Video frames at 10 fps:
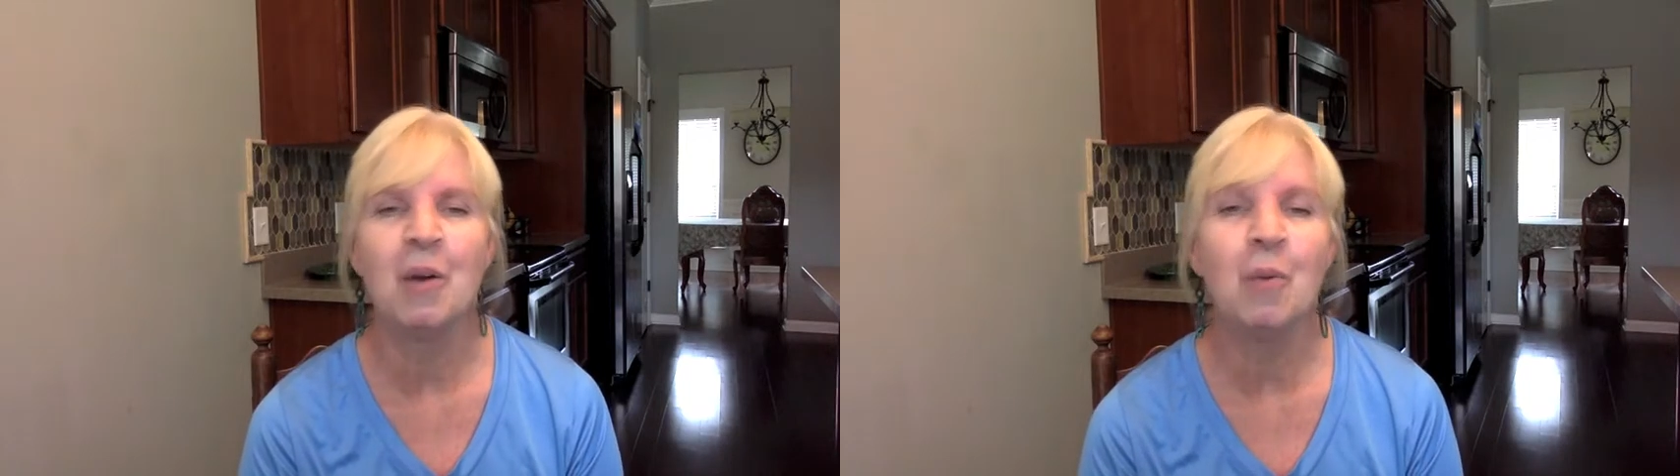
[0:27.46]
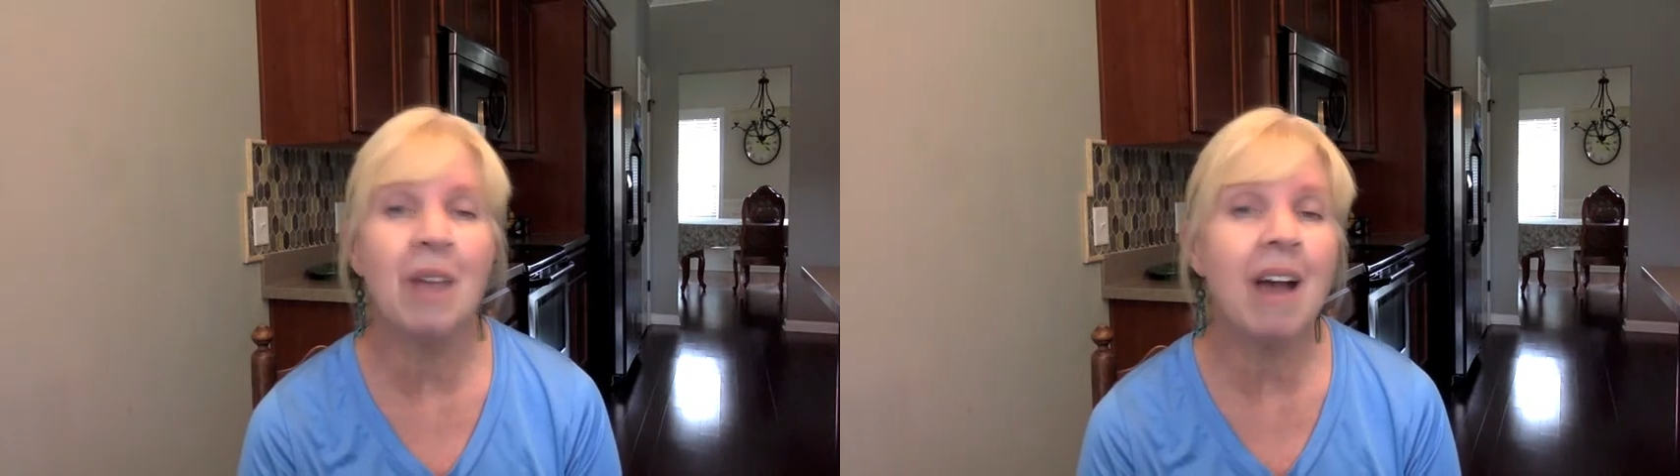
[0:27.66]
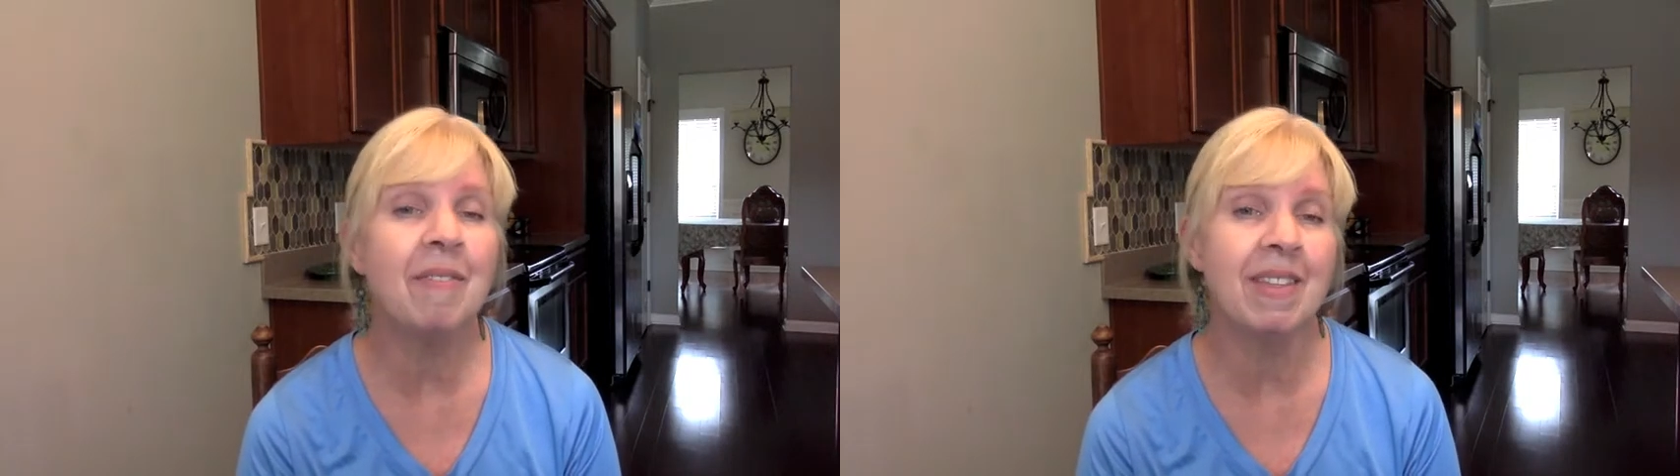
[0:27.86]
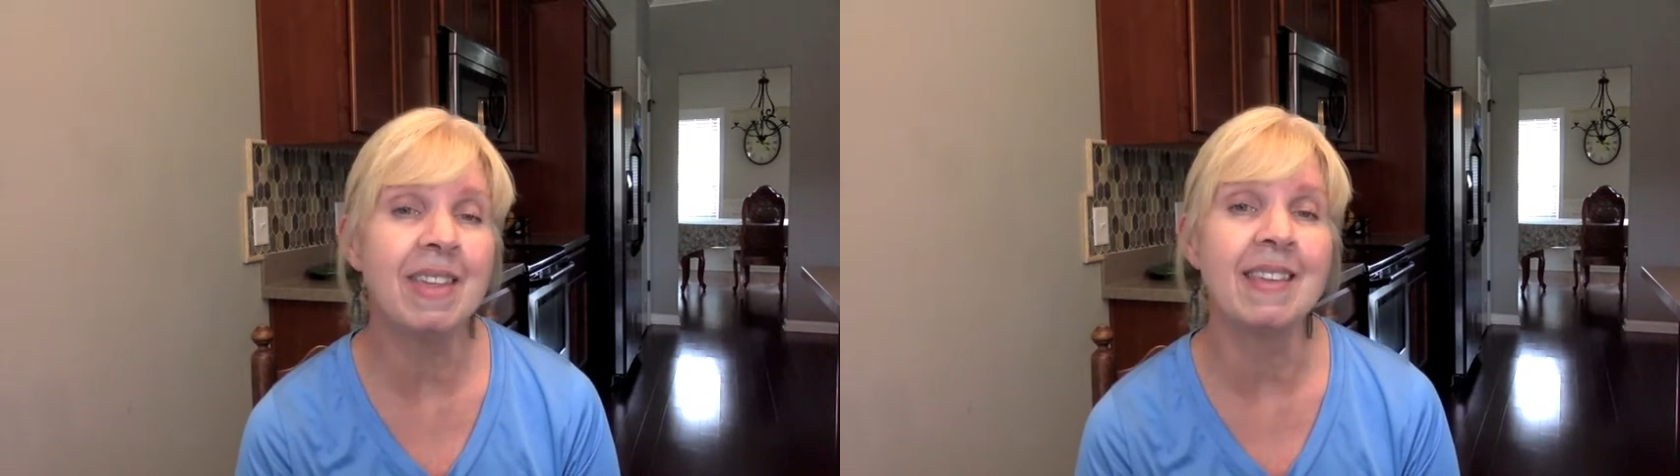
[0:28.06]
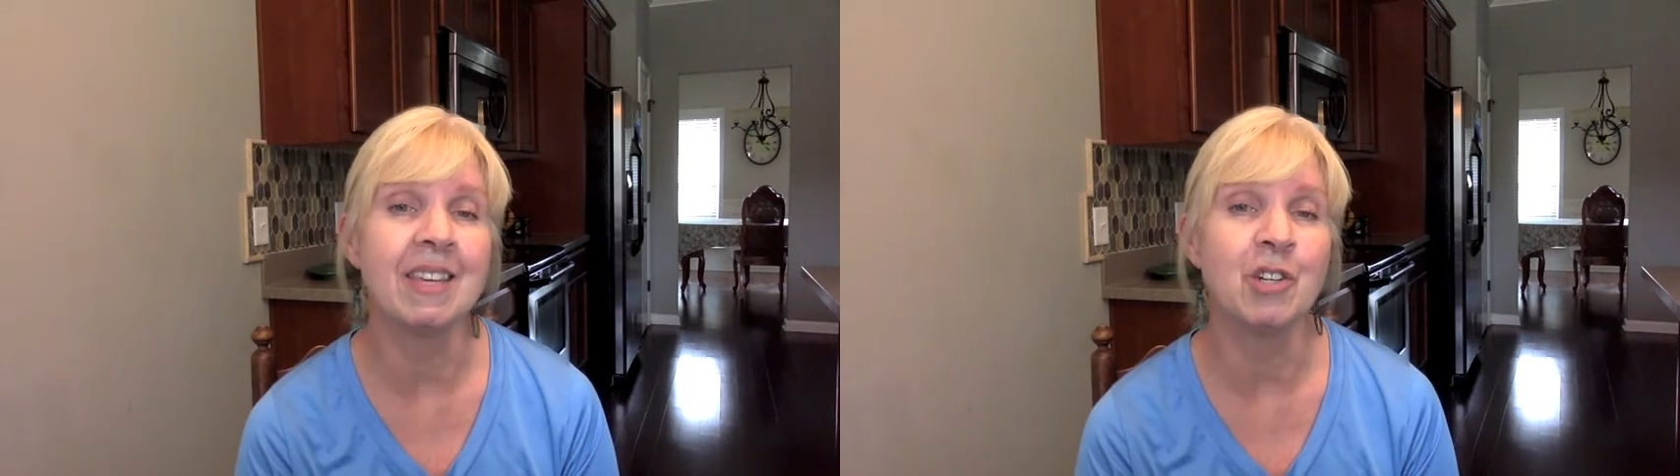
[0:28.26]
We often
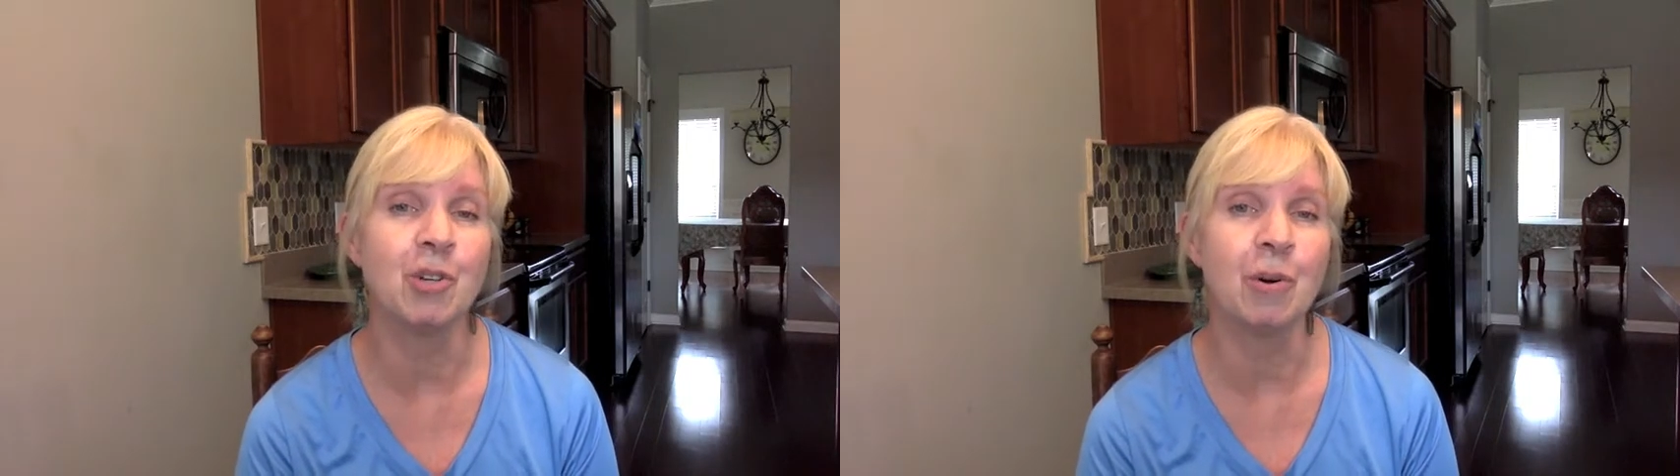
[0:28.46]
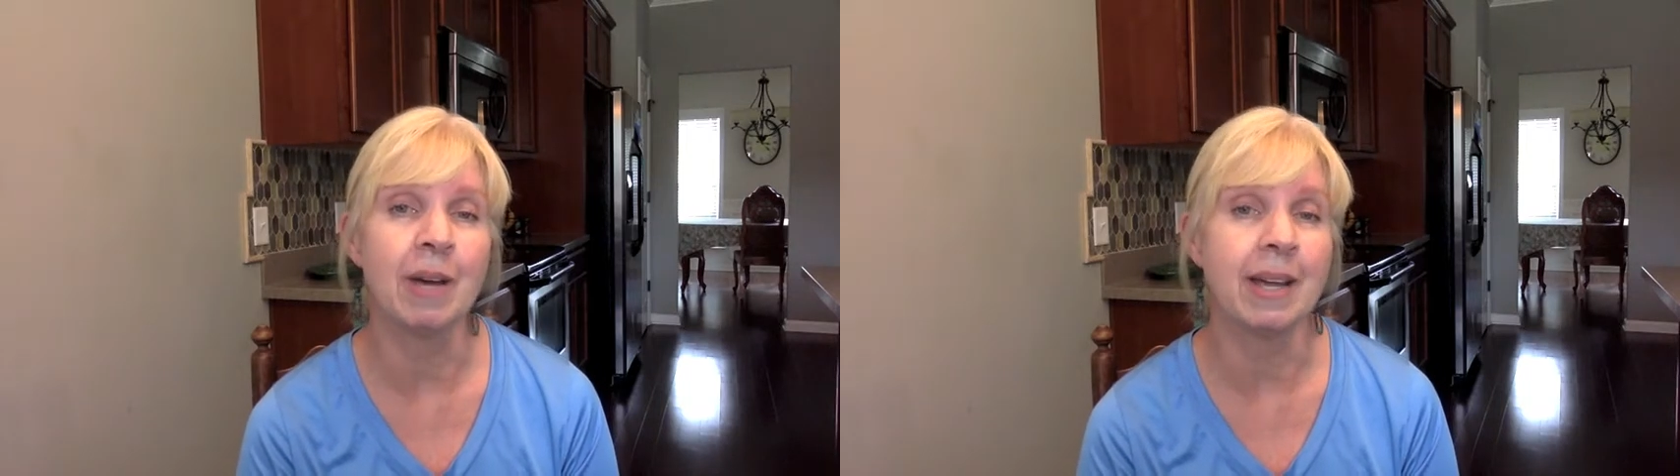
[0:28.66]
think that joy